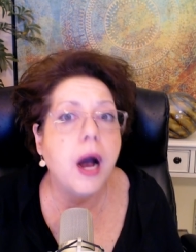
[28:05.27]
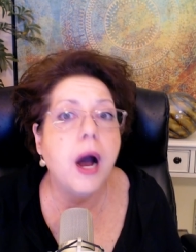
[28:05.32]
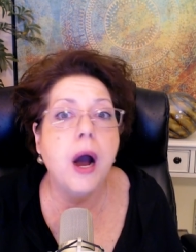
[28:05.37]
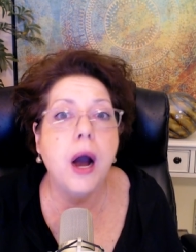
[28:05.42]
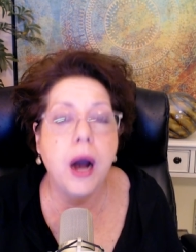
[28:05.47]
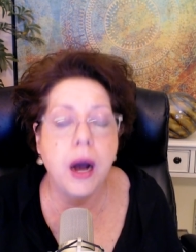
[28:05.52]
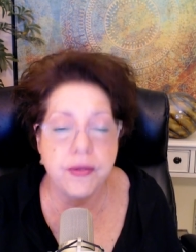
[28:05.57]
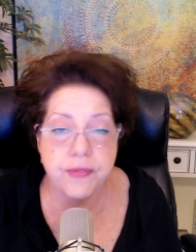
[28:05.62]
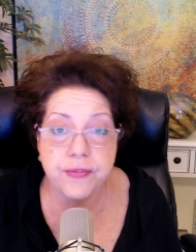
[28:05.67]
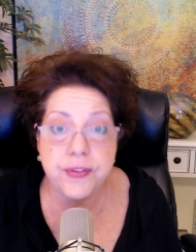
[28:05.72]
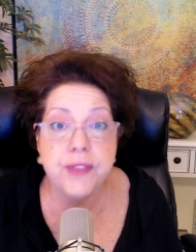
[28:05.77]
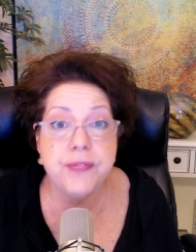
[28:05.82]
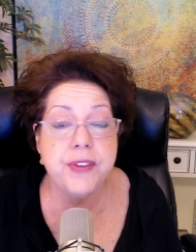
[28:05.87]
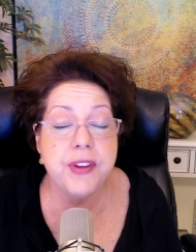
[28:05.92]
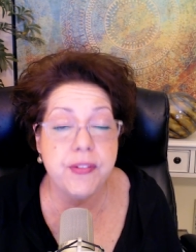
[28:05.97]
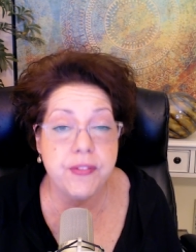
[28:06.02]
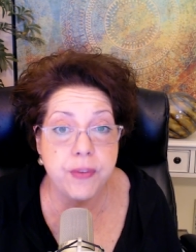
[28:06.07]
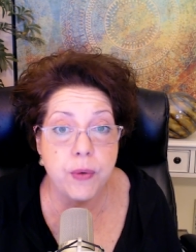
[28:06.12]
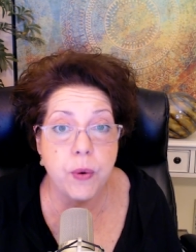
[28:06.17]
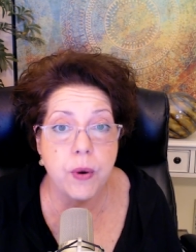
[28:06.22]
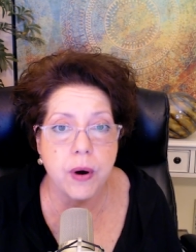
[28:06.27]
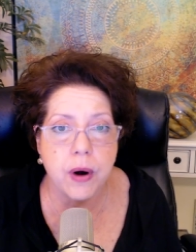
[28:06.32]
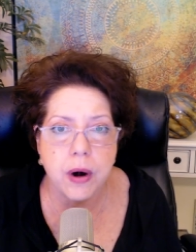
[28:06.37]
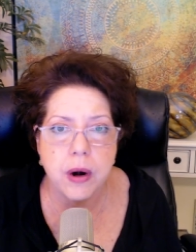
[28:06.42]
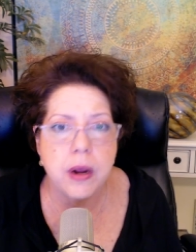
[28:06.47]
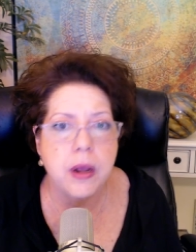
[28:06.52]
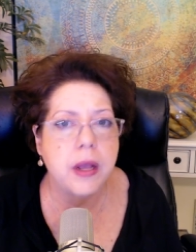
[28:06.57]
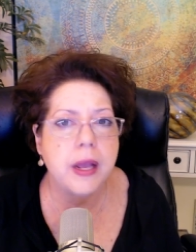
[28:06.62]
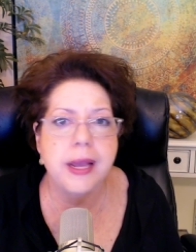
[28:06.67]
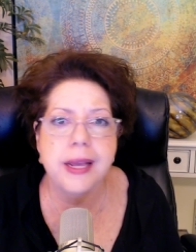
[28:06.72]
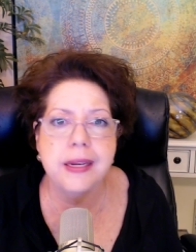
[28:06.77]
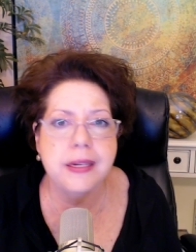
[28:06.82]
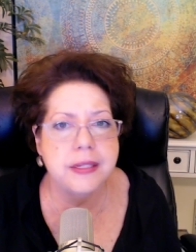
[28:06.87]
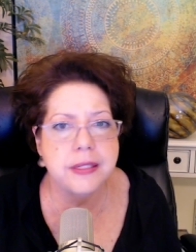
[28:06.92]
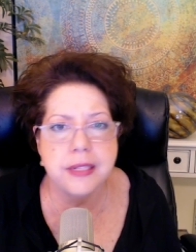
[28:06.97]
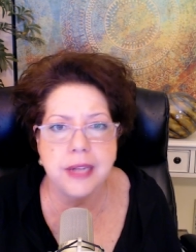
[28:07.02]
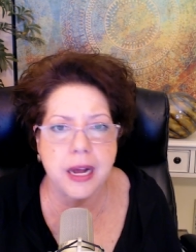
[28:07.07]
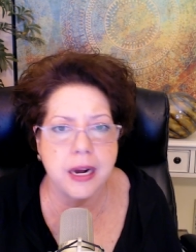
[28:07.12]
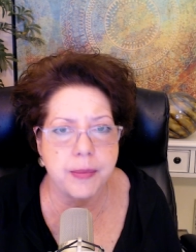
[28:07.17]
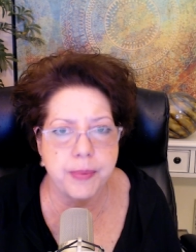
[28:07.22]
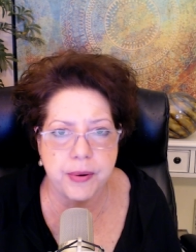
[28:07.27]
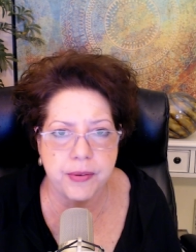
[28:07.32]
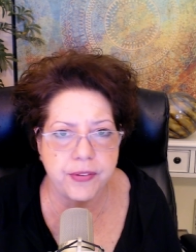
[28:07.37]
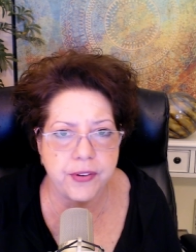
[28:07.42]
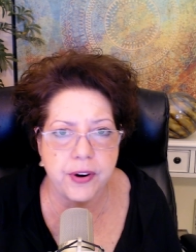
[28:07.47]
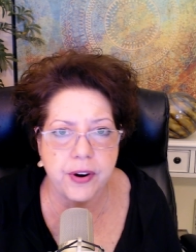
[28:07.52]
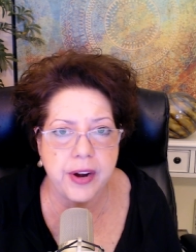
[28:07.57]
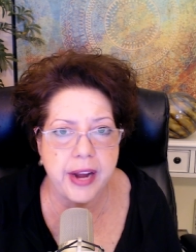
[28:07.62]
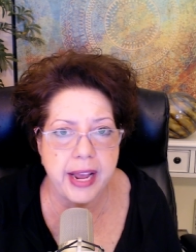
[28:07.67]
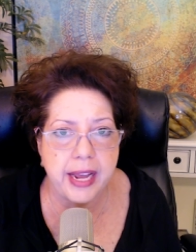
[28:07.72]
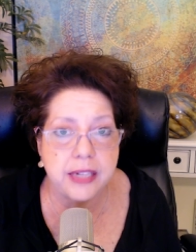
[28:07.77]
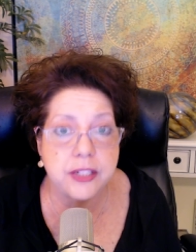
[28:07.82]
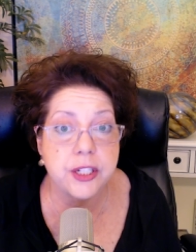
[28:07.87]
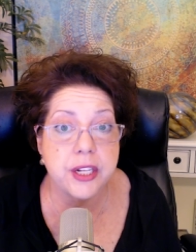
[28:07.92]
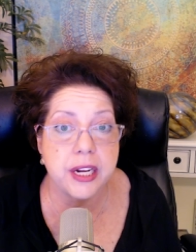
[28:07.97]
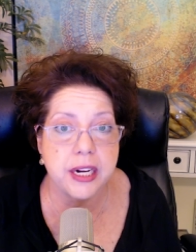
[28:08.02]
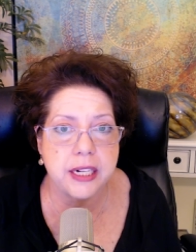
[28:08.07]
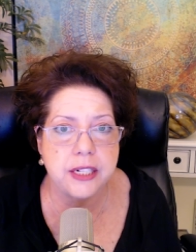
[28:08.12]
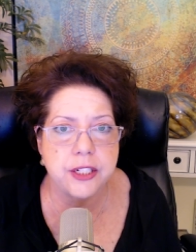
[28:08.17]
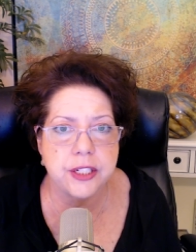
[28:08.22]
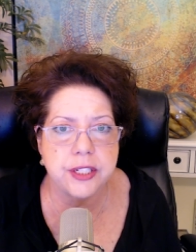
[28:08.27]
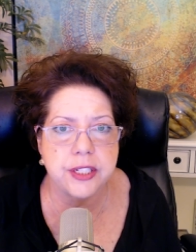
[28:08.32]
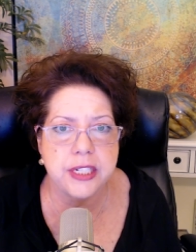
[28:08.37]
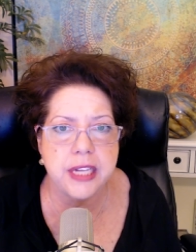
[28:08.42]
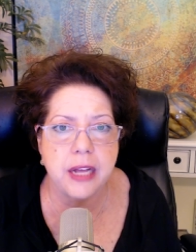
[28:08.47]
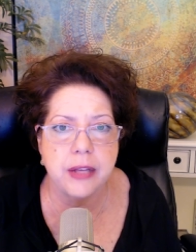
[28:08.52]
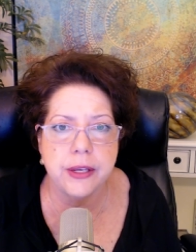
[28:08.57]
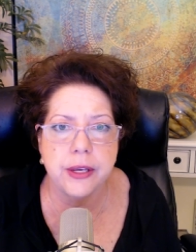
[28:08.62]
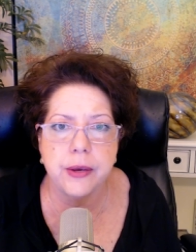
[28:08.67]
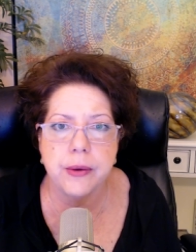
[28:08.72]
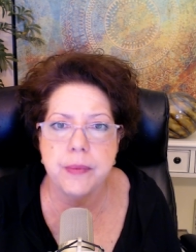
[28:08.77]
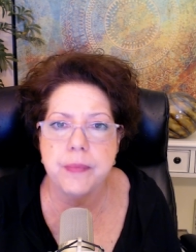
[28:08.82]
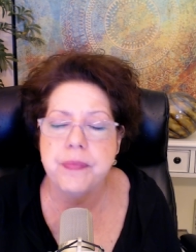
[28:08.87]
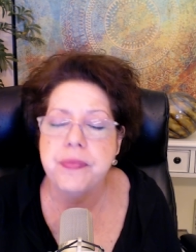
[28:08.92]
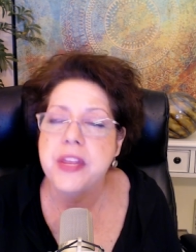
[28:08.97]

Uh, fifty-four. It is not a preferred age, can I just tell you?